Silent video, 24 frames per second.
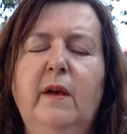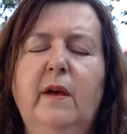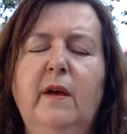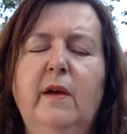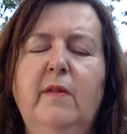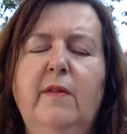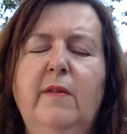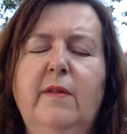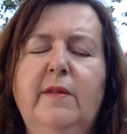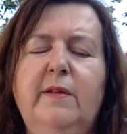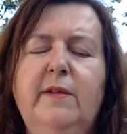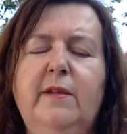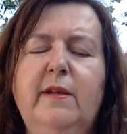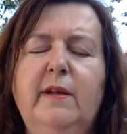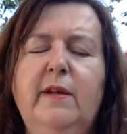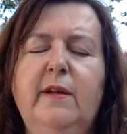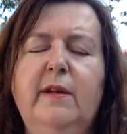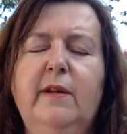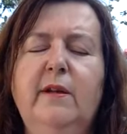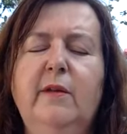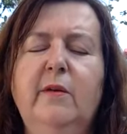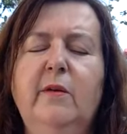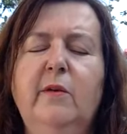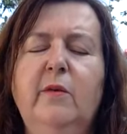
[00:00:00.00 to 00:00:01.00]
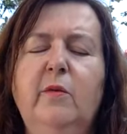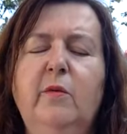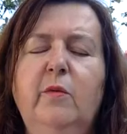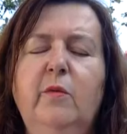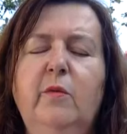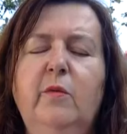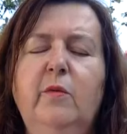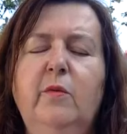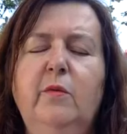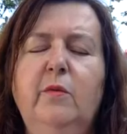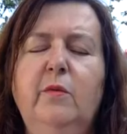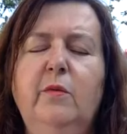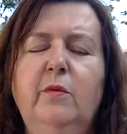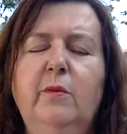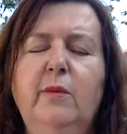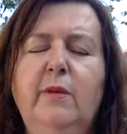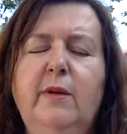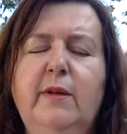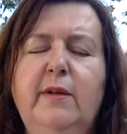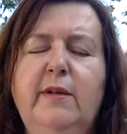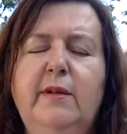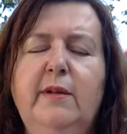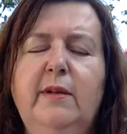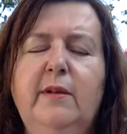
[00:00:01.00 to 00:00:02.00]
And this light going all the
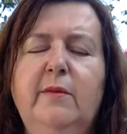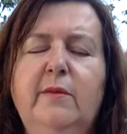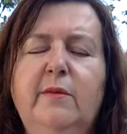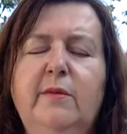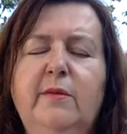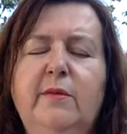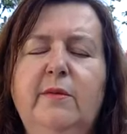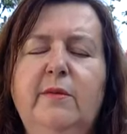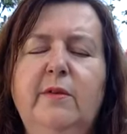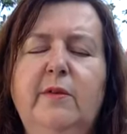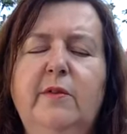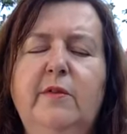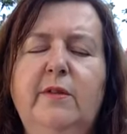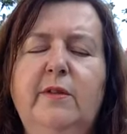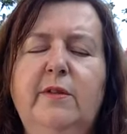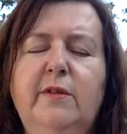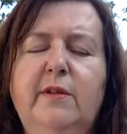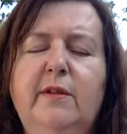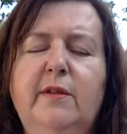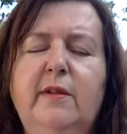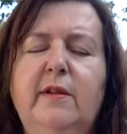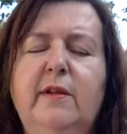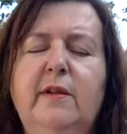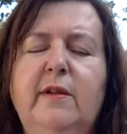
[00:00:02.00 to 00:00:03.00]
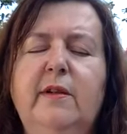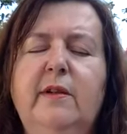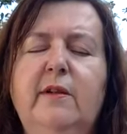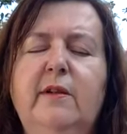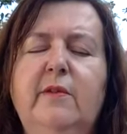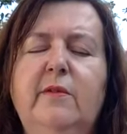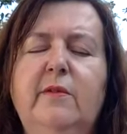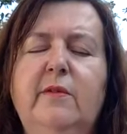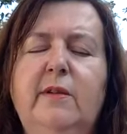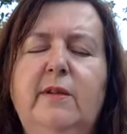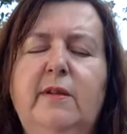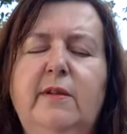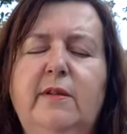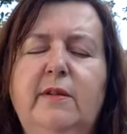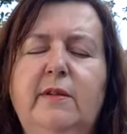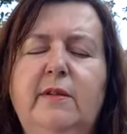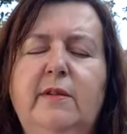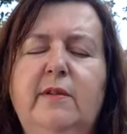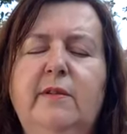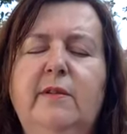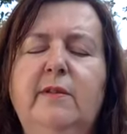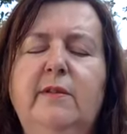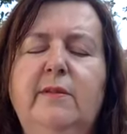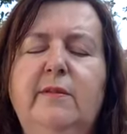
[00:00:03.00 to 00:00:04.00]
way down to the crystalline grid
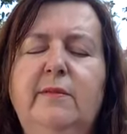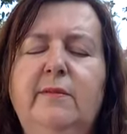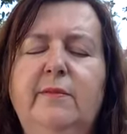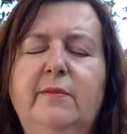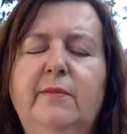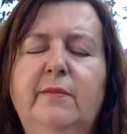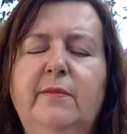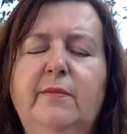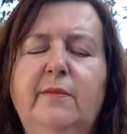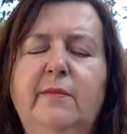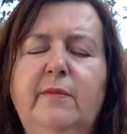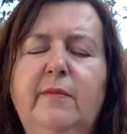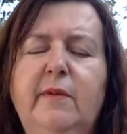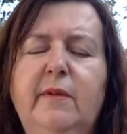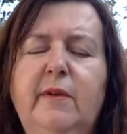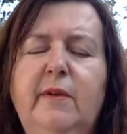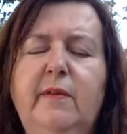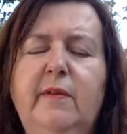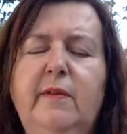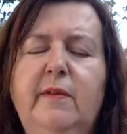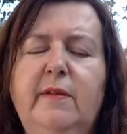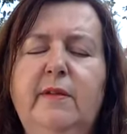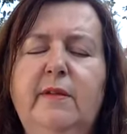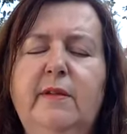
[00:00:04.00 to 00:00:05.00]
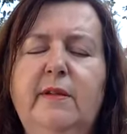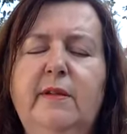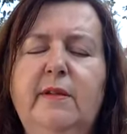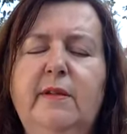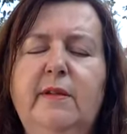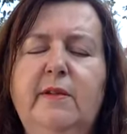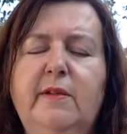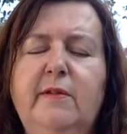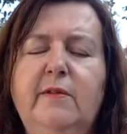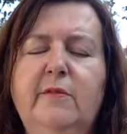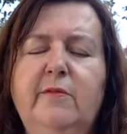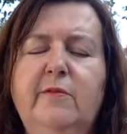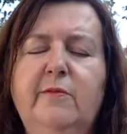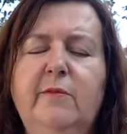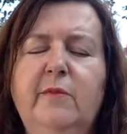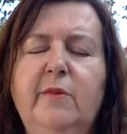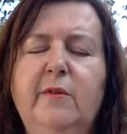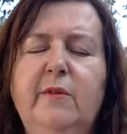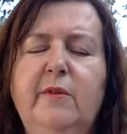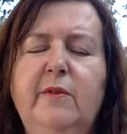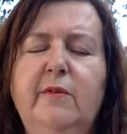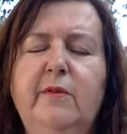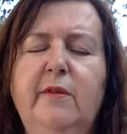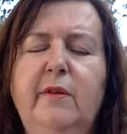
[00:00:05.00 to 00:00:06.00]
in the center of
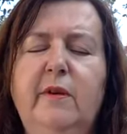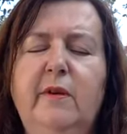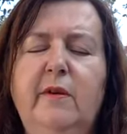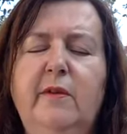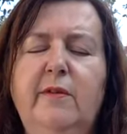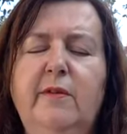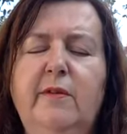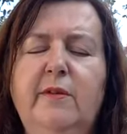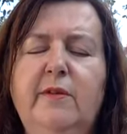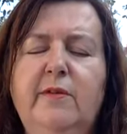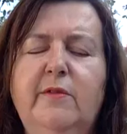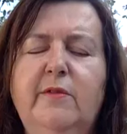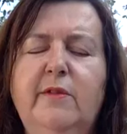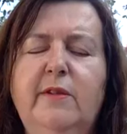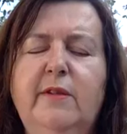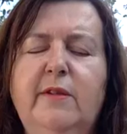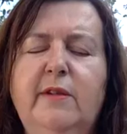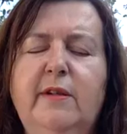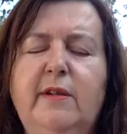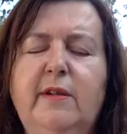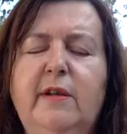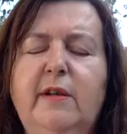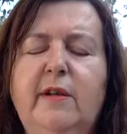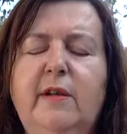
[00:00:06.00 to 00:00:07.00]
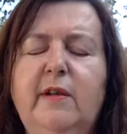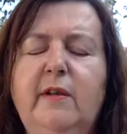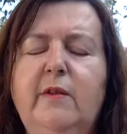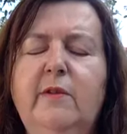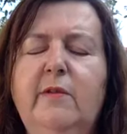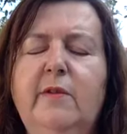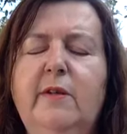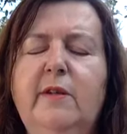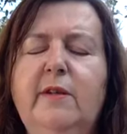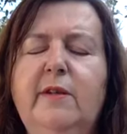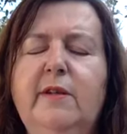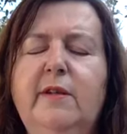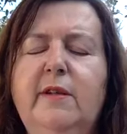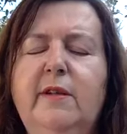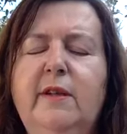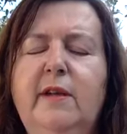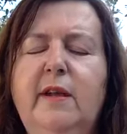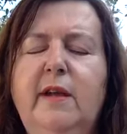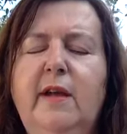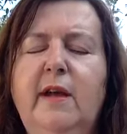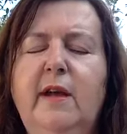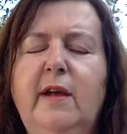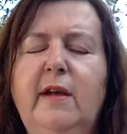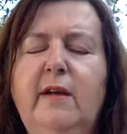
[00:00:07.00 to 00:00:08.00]
Mother Earth. This crystalline grid
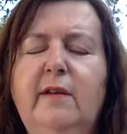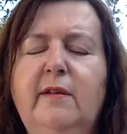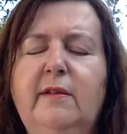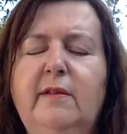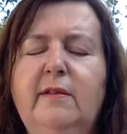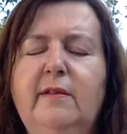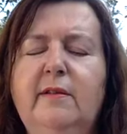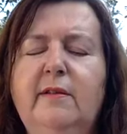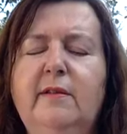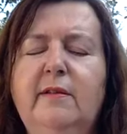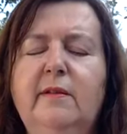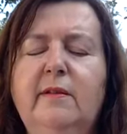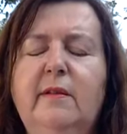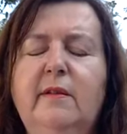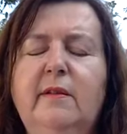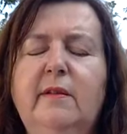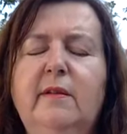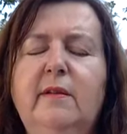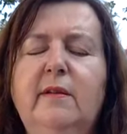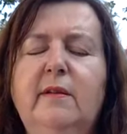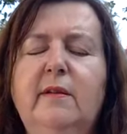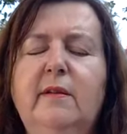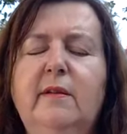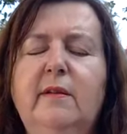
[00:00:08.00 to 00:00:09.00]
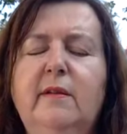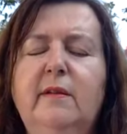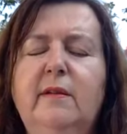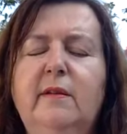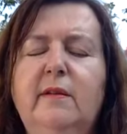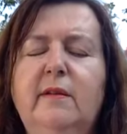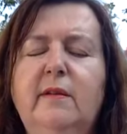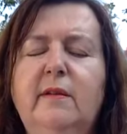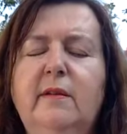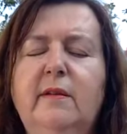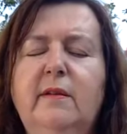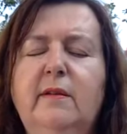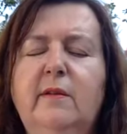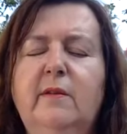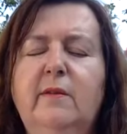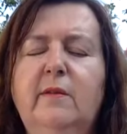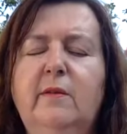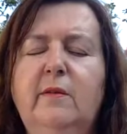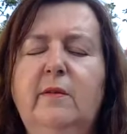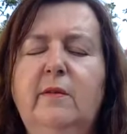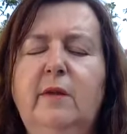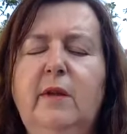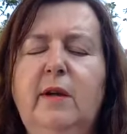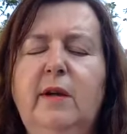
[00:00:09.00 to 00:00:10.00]
connects
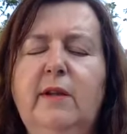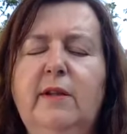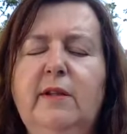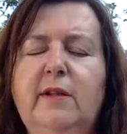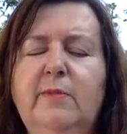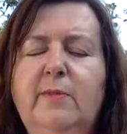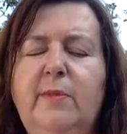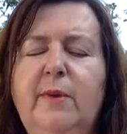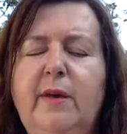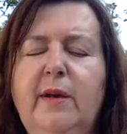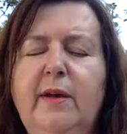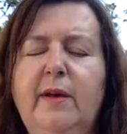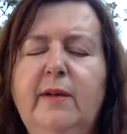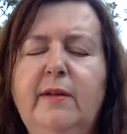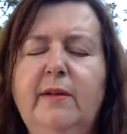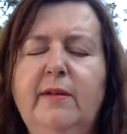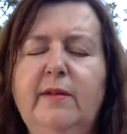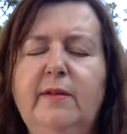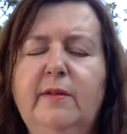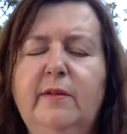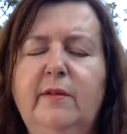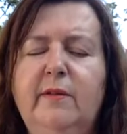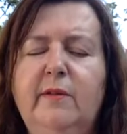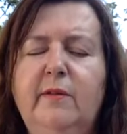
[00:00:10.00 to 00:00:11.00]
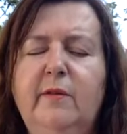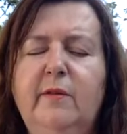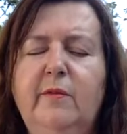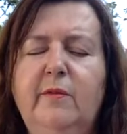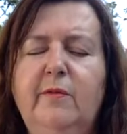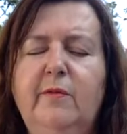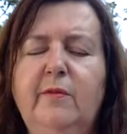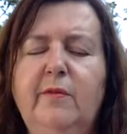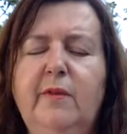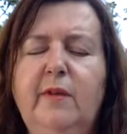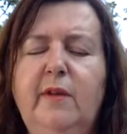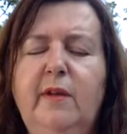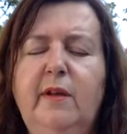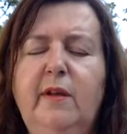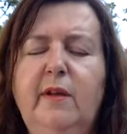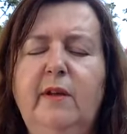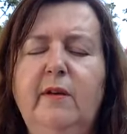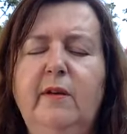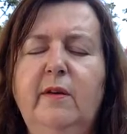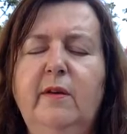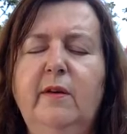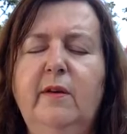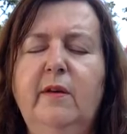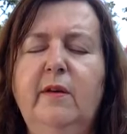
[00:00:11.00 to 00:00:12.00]
all aspects of the
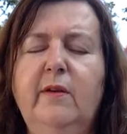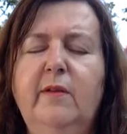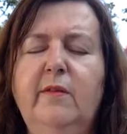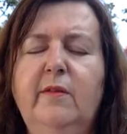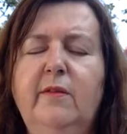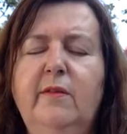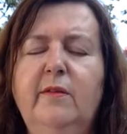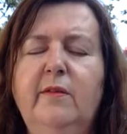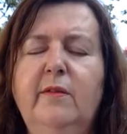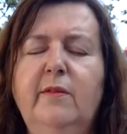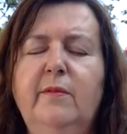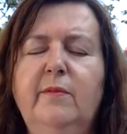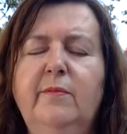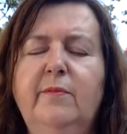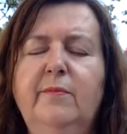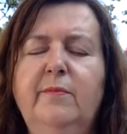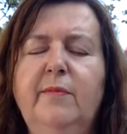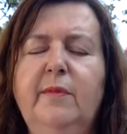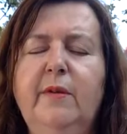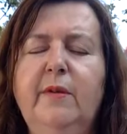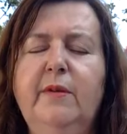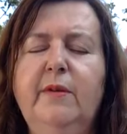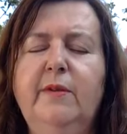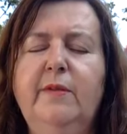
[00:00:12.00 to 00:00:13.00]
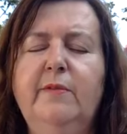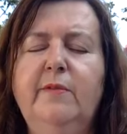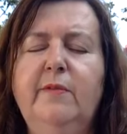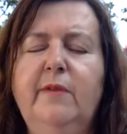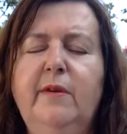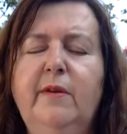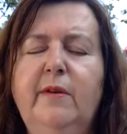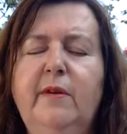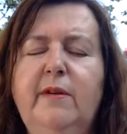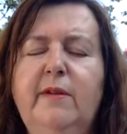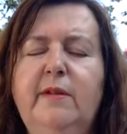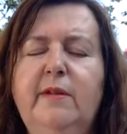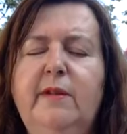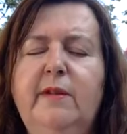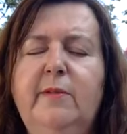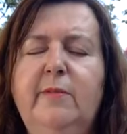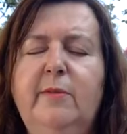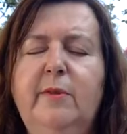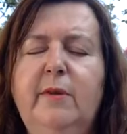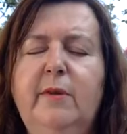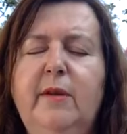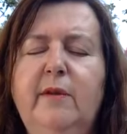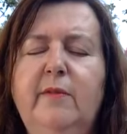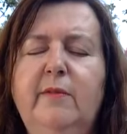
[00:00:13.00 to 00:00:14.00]
earth at a very deep
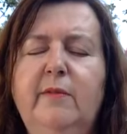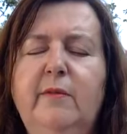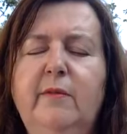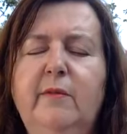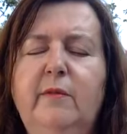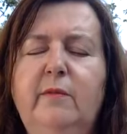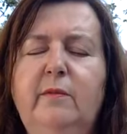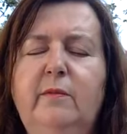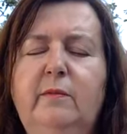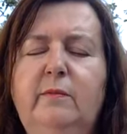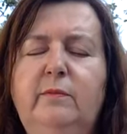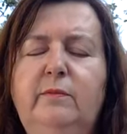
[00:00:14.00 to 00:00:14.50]
level.